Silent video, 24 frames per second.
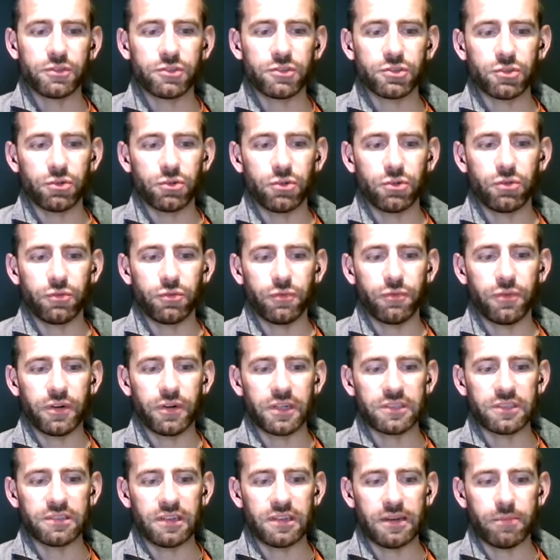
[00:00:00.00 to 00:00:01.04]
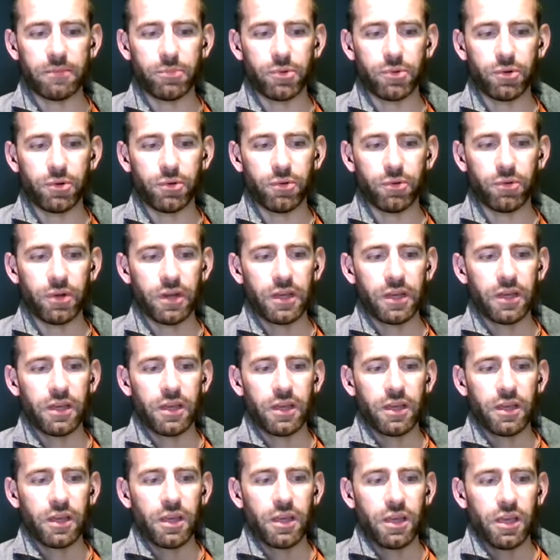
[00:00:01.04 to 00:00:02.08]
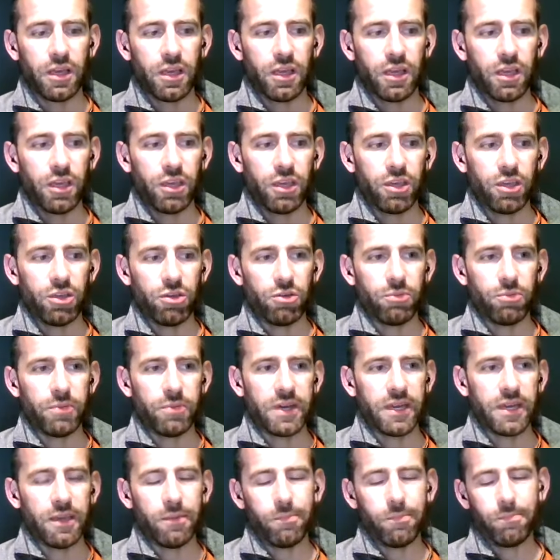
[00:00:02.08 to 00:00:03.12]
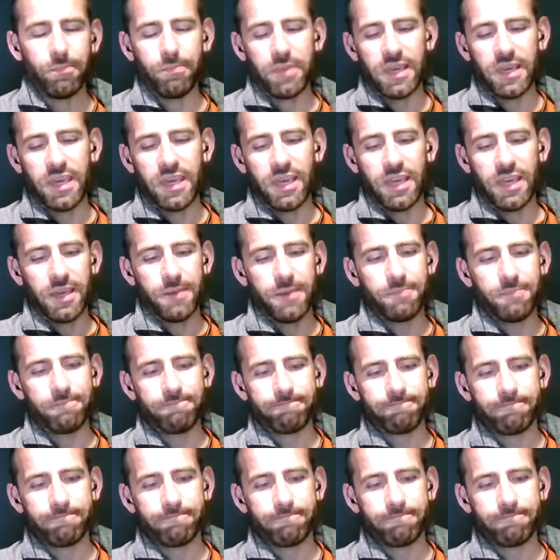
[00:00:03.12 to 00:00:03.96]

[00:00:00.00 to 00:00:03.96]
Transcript: So, for example, you might be